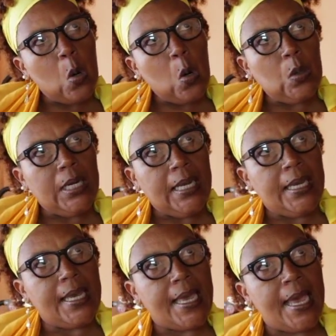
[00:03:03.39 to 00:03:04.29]

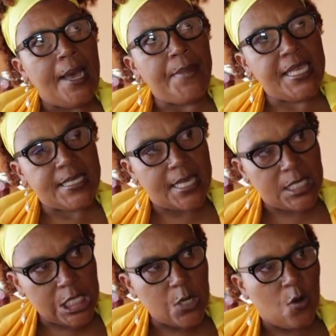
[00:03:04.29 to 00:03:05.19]
only is that
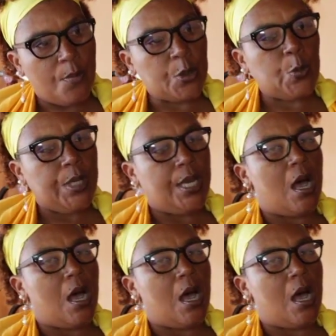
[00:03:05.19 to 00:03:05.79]
so, but we